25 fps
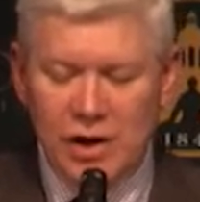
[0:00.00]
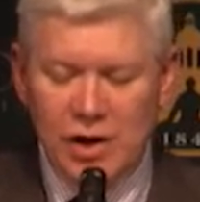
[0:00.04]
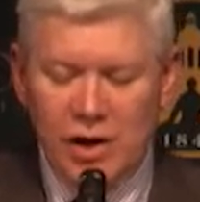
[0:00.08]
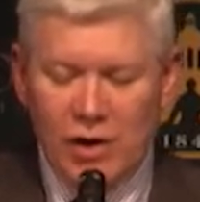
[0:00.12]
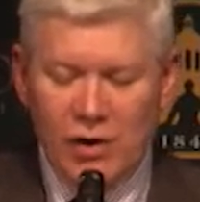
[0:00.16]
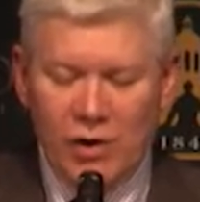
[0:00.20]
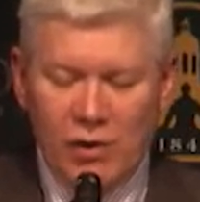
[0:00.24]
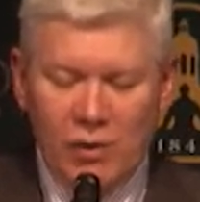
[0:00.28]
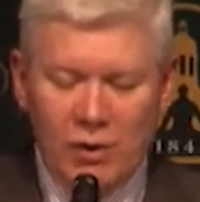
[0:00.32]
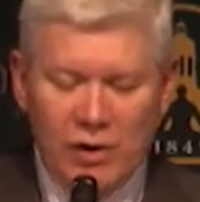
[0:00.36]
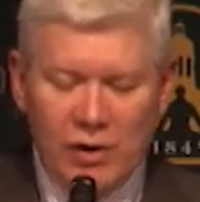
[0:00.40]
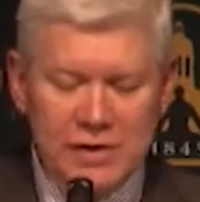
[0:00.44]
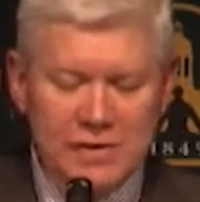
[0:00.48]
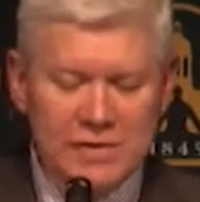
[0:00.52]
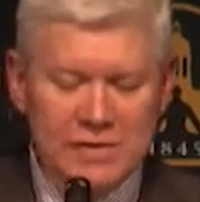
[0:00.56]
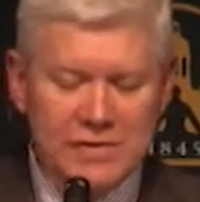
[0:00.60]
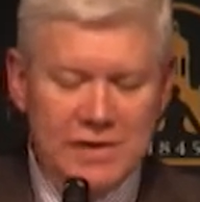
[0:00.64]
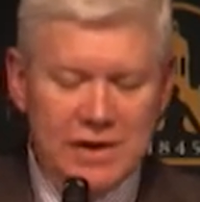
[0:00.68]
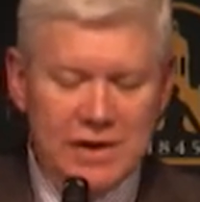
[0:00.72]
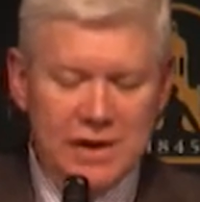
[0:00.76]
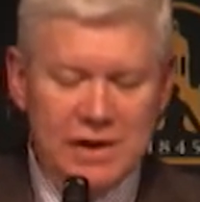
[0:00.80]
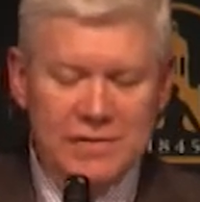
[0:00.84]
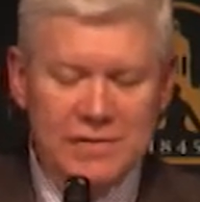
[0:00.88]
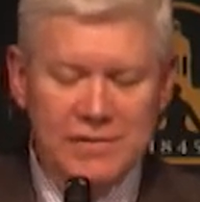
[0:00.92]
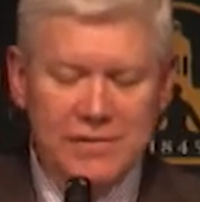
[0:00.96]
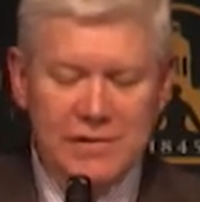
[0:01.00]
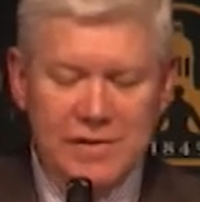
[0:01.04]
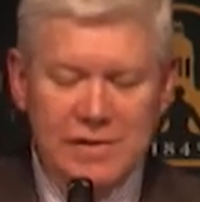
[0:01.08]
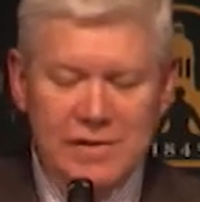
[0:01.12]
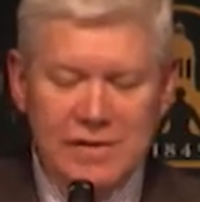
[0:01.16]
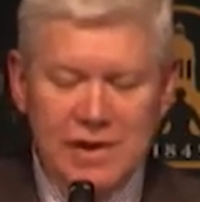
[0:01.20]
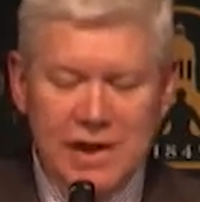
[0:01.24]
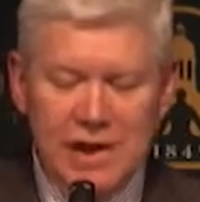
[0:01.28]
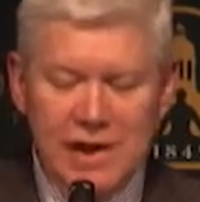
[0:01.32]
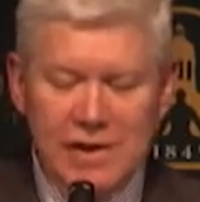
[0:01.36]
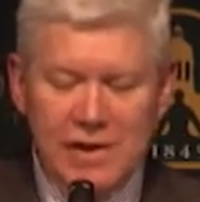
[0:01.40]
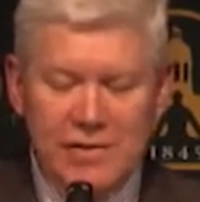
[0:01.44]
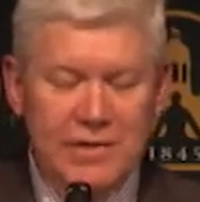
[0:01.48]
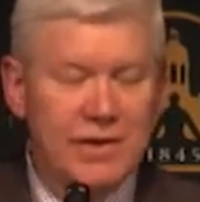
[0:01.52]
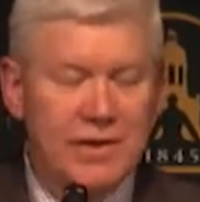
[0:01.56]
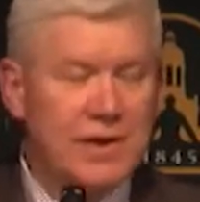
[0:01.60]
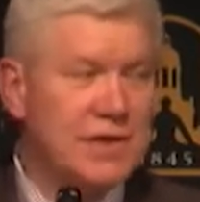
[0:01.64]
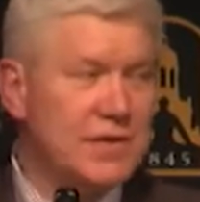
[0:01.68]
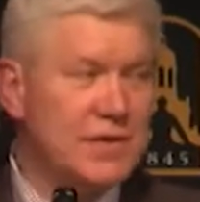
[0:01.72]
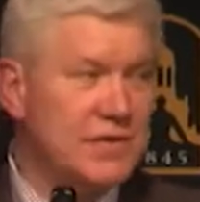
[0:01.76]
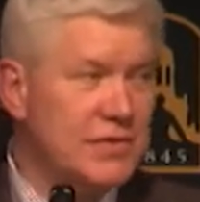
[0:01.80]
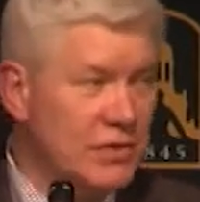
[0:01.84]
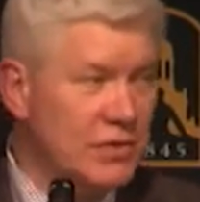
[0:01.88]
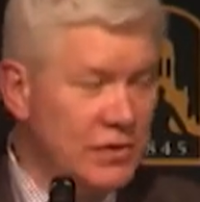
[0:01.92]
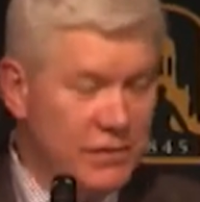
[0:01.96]
or what is life and death,
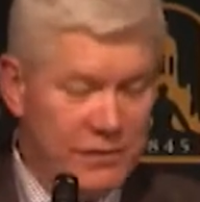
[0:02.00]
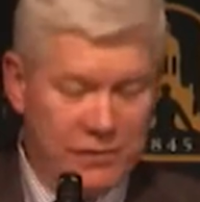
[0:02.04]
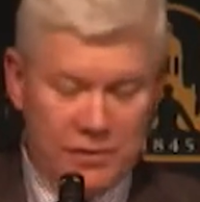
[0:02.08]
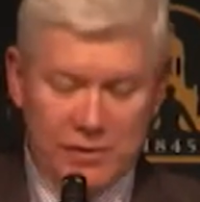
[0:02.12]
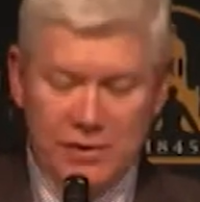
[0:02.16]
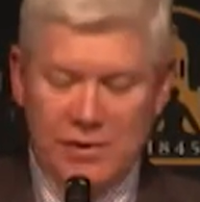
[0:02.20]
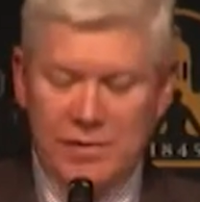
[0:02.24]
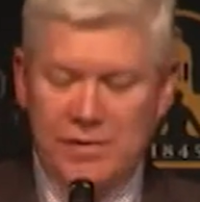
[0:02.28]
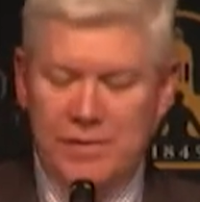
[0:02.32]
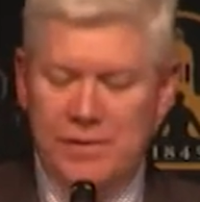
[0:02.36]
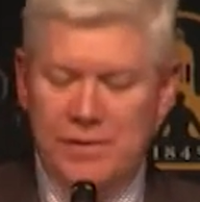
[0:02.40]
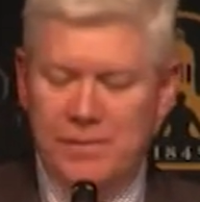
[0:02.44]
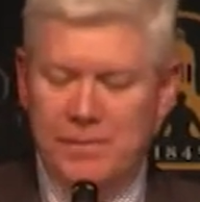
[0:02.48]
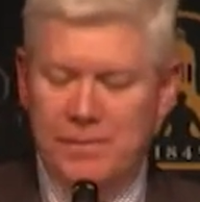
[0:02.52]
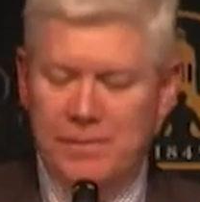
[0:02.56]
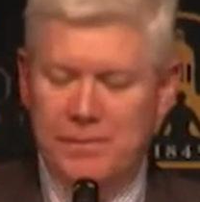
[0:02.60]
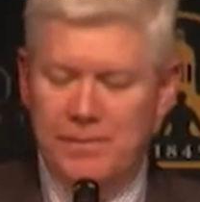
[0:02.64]
and so forth.